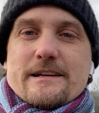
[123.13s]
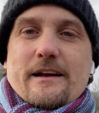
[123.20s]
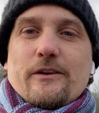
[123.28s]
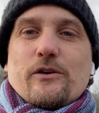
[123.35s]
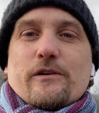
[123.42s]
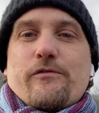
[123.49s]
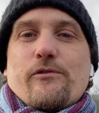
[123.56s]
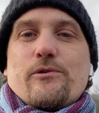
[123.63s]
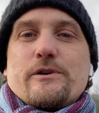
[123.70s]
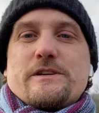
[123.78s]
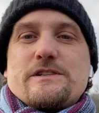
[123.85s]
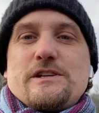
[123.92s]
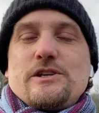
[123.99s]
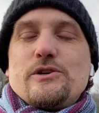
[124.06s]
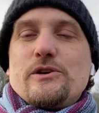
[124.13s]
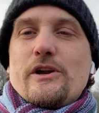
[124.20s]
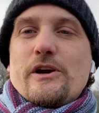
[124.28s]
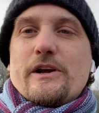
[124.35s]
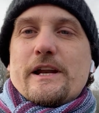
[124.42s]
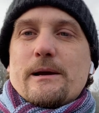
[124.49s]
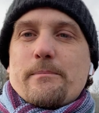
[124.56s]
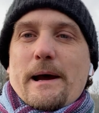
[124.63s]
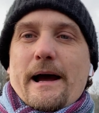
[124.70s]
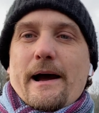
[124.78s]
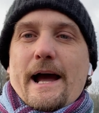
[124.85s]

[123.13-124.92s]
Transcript: I look forward to you learning about